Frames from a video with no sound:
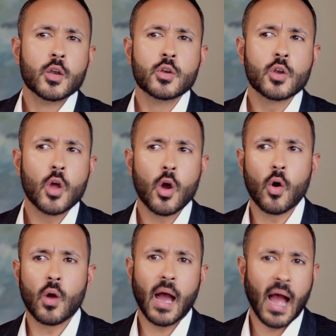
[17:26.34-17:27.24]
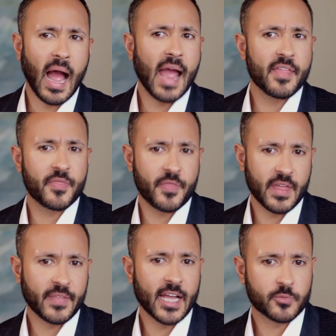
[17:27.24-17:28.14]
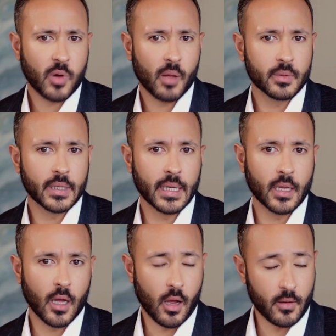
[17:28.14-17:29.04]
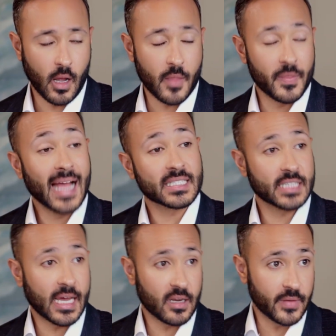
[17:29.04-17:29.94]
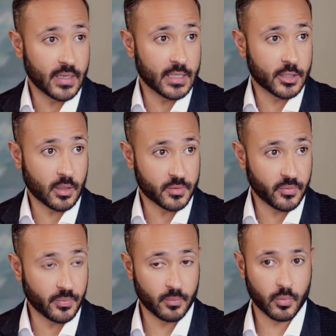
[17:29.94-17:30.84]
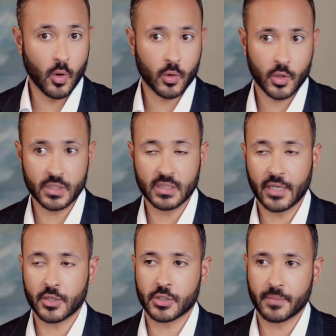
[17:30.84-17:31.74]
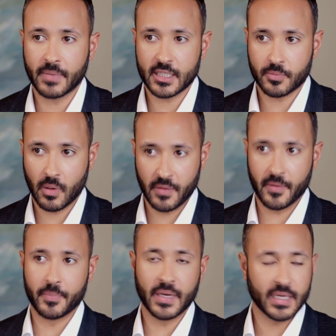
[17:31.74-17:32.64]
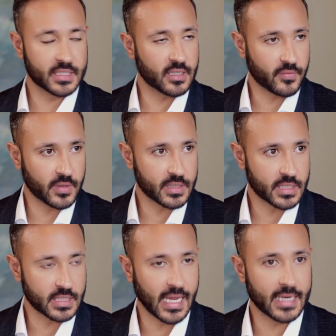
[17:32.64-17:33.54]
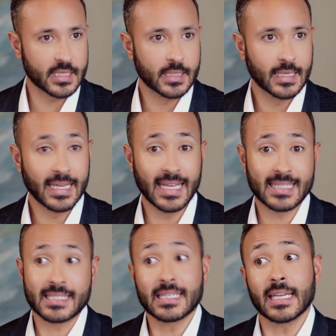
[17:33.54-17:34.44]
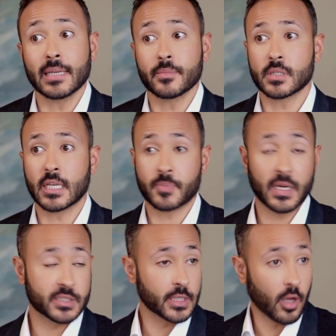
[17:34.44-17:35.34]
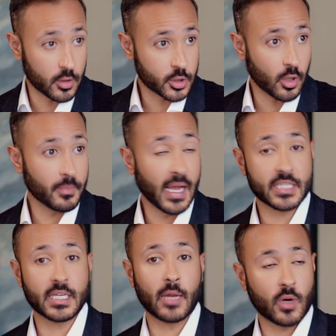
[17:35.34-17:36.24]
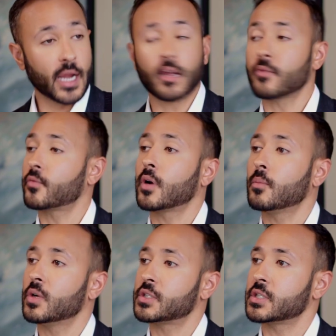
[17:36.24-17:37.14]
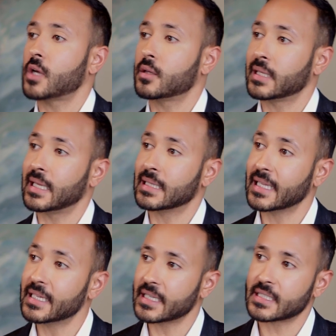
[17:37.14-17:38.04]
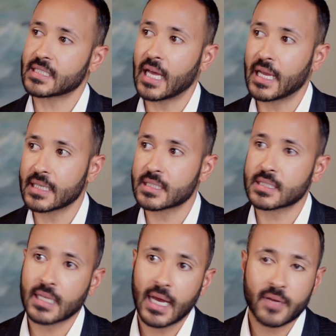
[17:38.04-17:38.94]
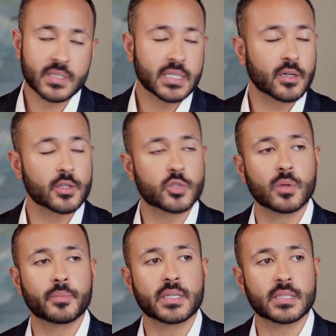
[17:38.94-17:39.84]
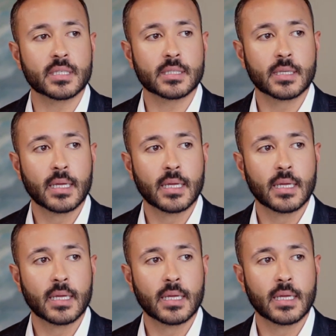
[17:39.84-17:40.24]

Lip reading: No, I think that's probably on that side of it in terms of brokers and leadership, that's probably the biggest difference is that it seems, especially also on my side where I come from, which is on the lending side, it's kind of a sink or swim business.